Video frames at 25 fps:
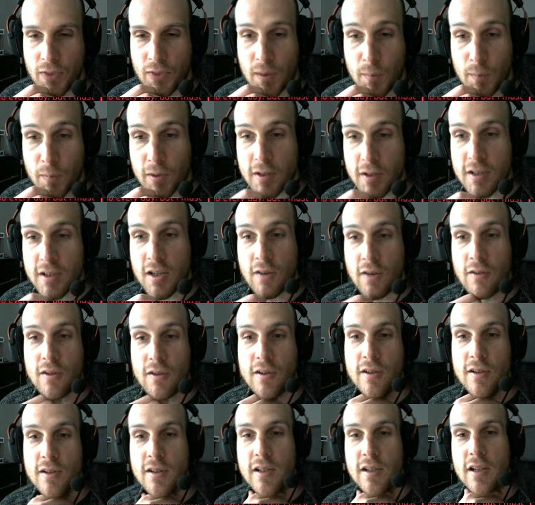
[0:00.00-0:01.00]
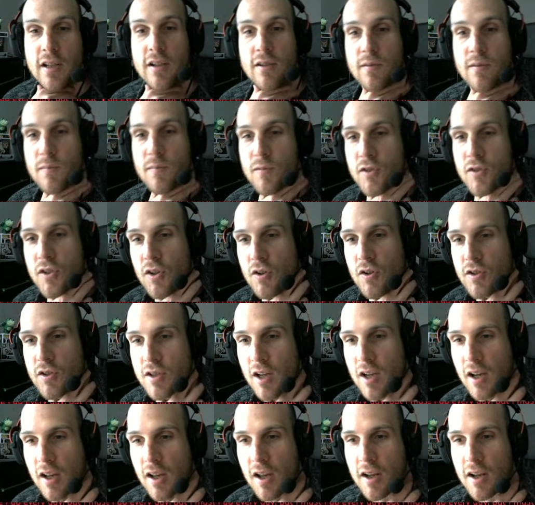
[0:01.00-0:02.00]
But the turret didn't shoot.
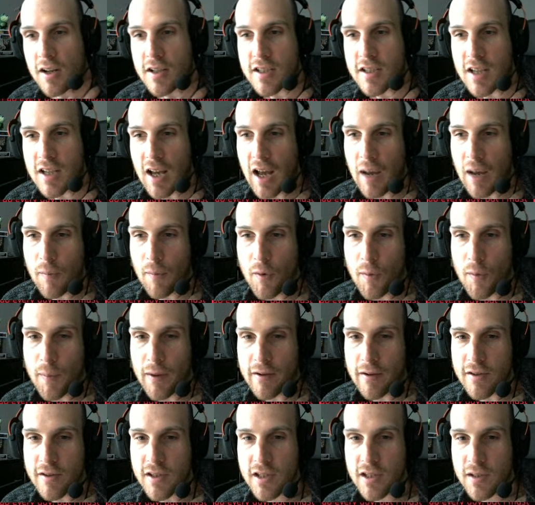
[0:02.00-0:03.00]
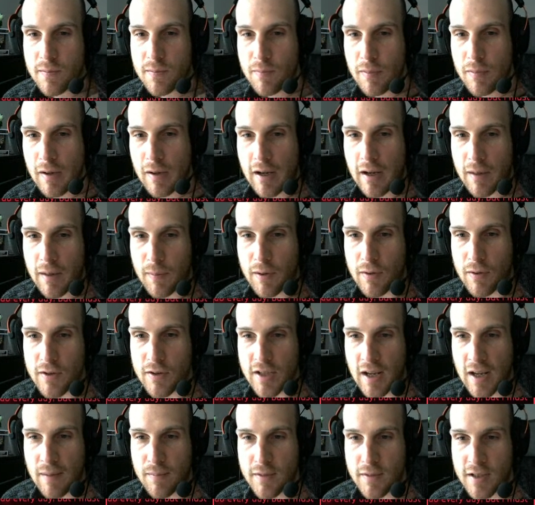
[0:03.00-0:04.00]
I heard its ammo belt spinning, but it was
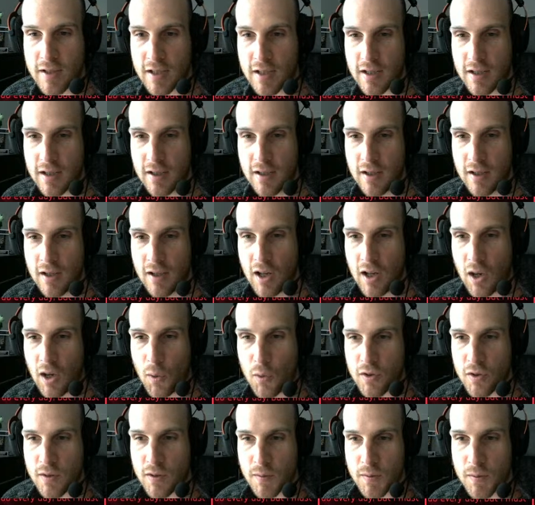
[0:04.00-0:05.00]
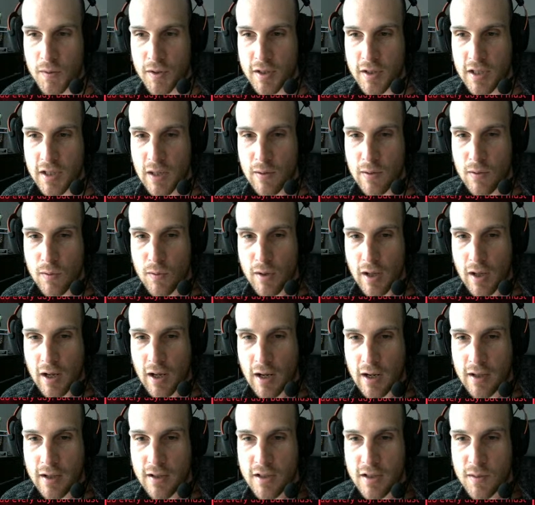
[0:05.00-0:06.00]
empty. I walked up to it, tailed it with a
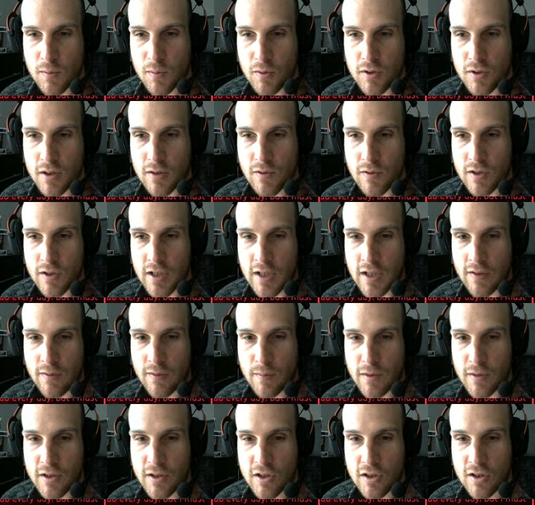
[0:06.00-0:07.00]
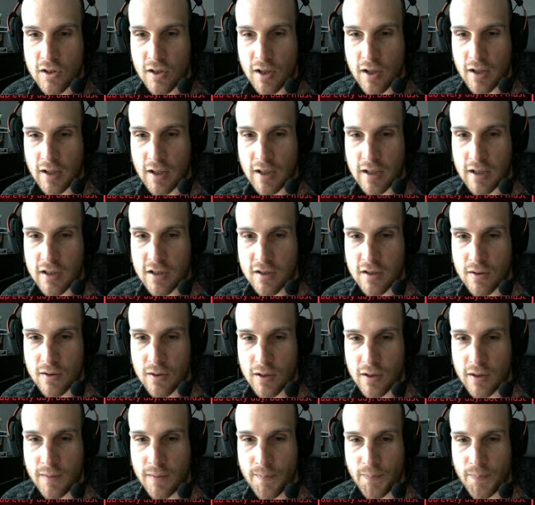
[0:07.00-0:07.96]
hack, and supposed to receive a message lying next to it.